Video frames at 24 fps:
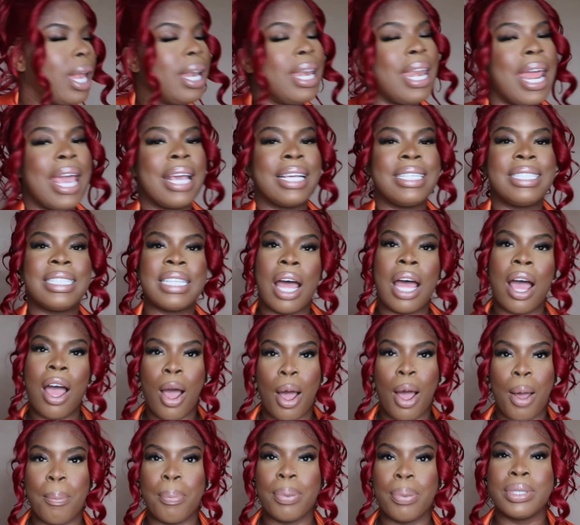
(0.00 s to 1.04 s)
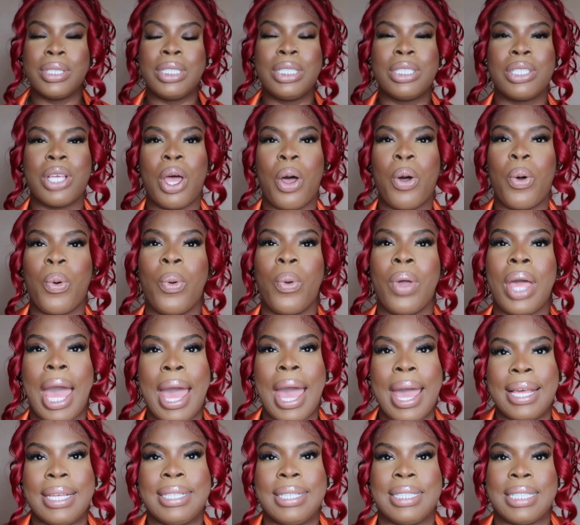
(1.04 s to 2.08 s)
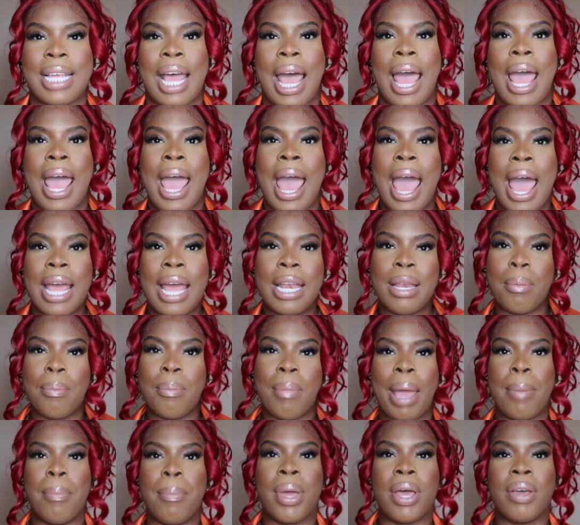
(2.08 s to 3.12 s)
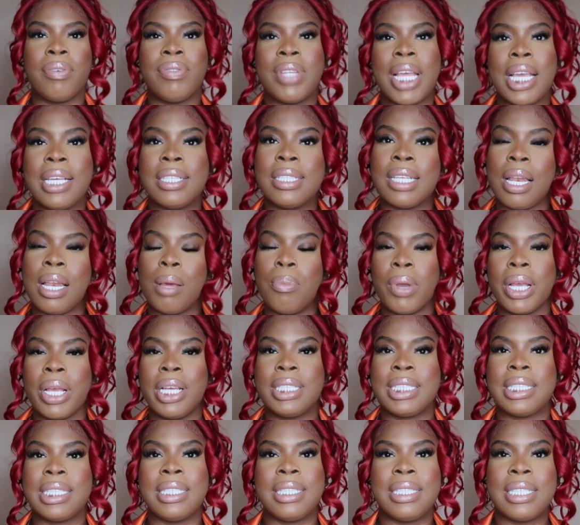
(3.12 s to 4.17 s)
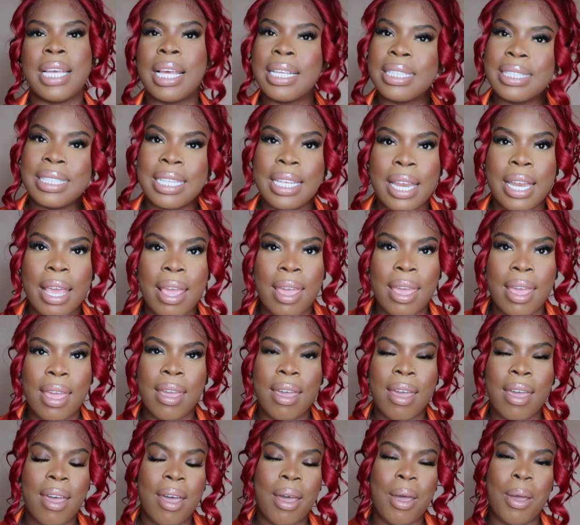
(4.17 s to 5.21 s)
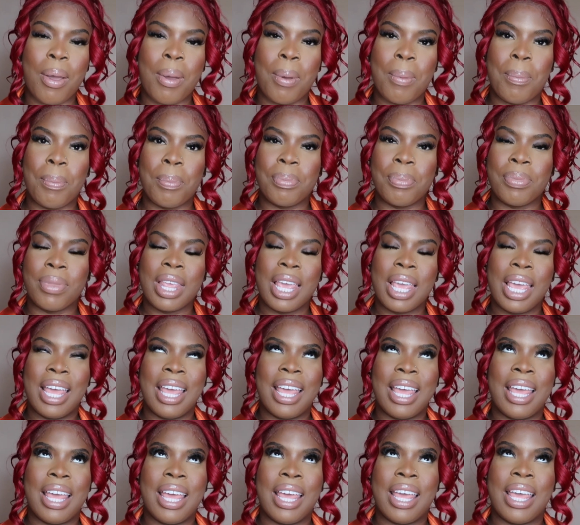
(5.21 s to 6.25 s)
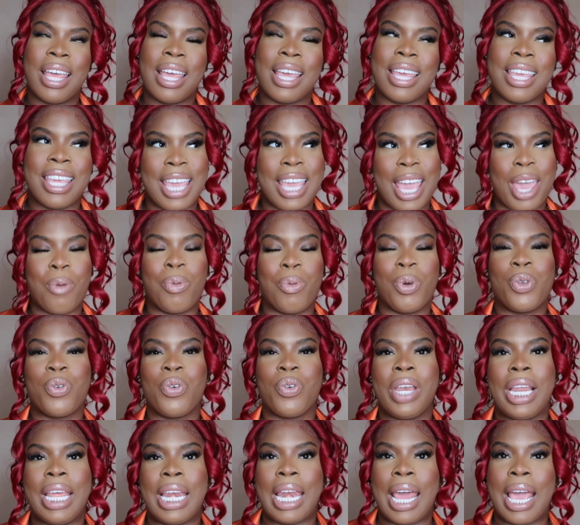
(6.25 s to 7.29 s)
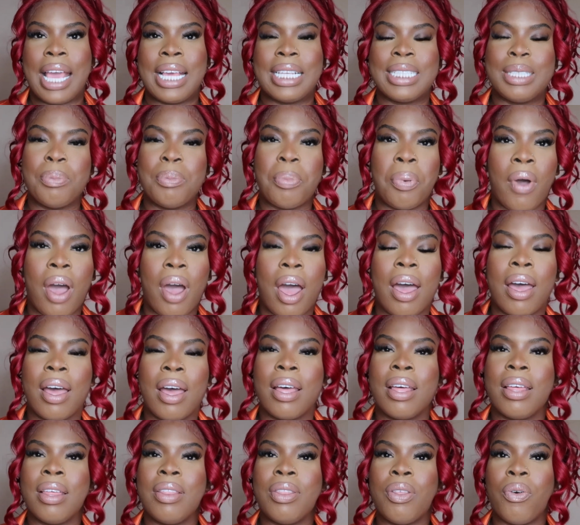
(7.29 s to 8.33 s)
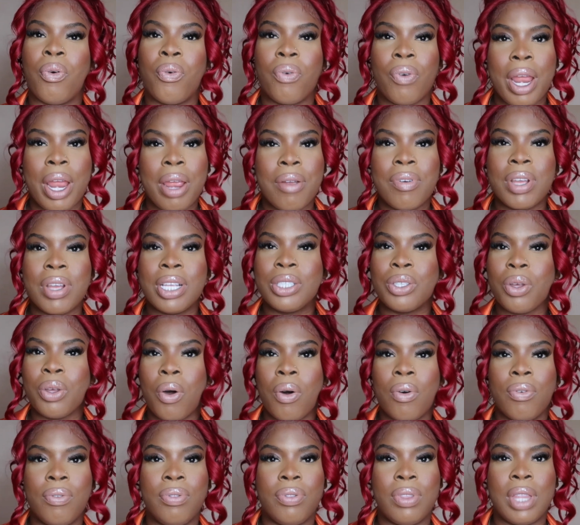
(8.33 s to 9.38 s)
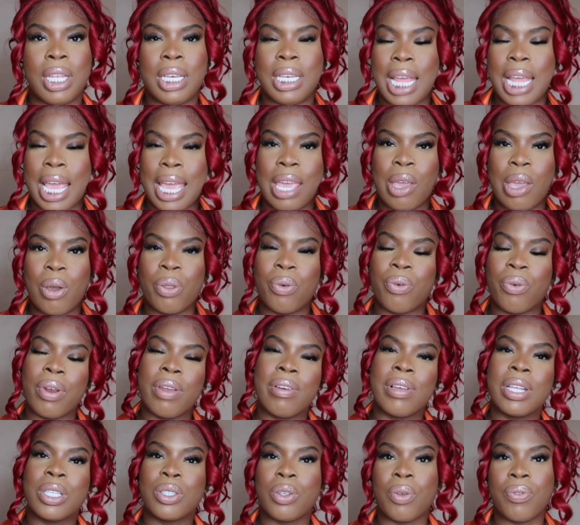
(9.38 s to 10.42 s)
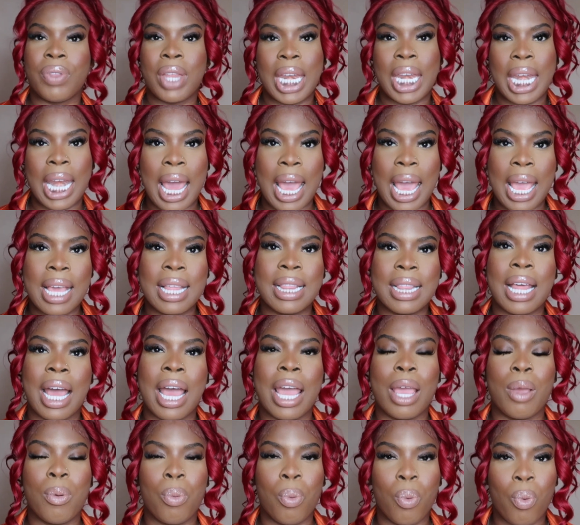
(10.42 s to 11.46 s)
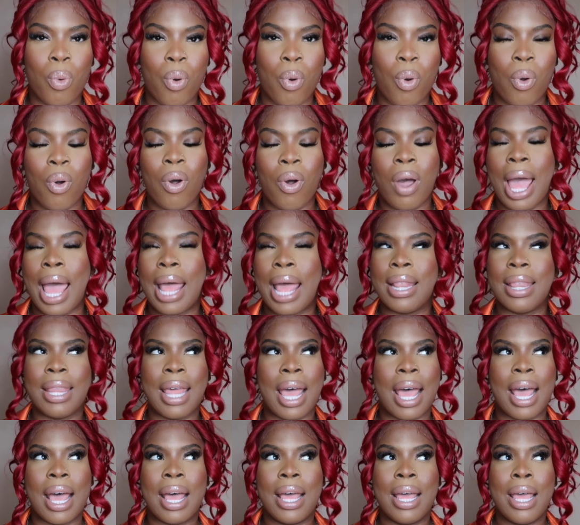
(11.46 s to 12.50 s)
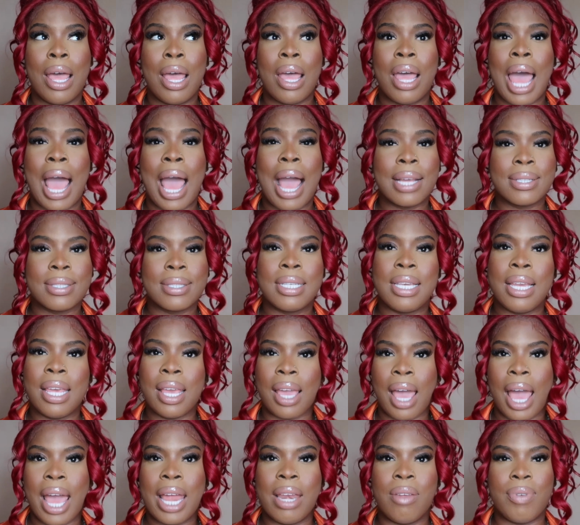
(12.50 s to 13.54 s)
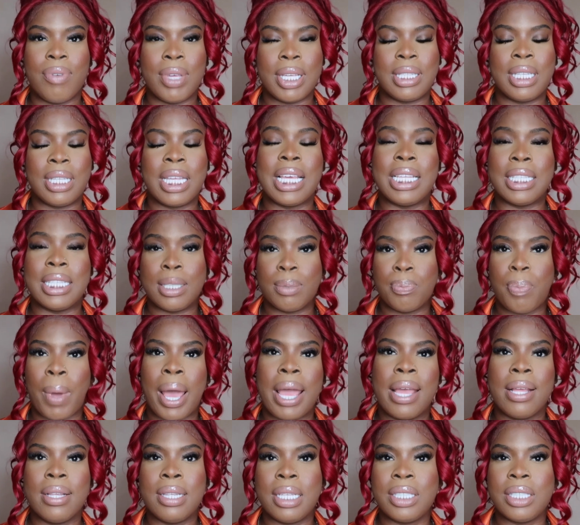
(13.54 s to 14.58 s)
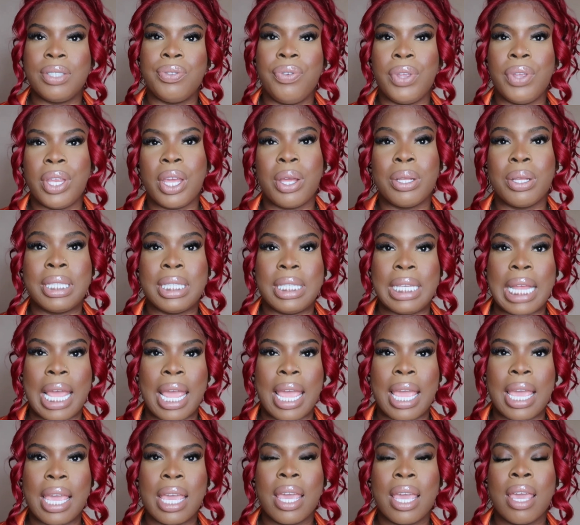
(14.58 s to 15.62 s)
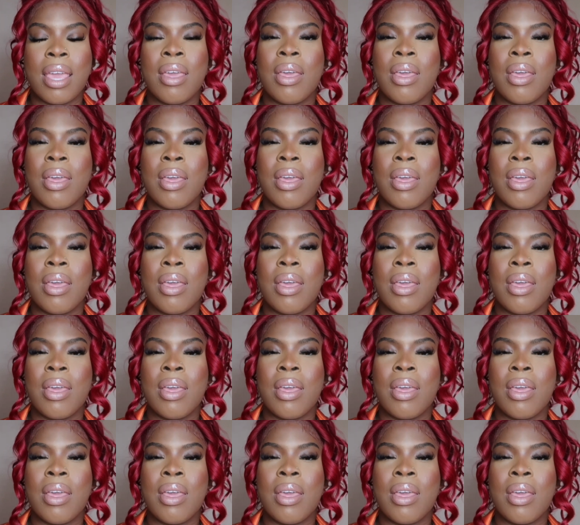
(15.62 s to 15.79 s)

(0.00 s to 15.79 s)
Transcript: Next up, so guys, I had my birthday celebrations yesterday. Yeah, it was really nice, but the fragrance of the day, or the fragrance of the night that I wore and that actually kind of inspired this video today,